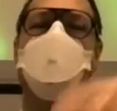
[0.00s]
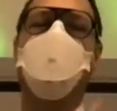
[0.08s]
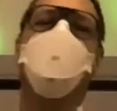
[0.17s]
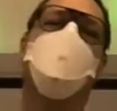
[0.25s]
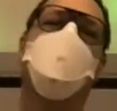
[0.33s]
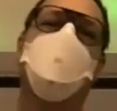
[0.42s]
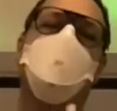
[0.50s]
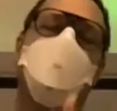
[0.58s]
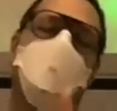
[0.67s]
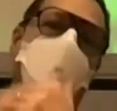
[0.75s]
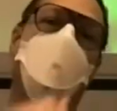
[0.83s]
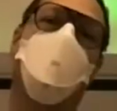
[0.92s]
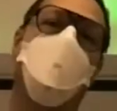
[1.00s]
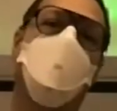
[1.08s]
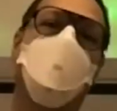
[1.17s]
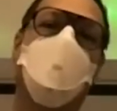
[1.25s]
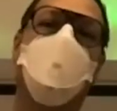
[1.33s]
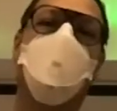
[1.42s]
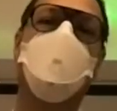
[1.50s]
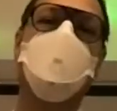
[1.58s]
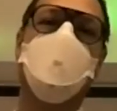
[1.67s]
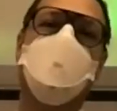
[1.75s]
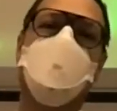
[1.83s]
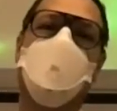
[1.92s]
after mathematical
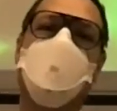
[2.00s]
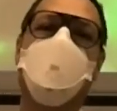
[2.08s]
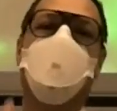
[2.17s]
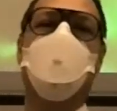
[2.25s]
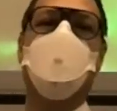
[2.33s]
processing,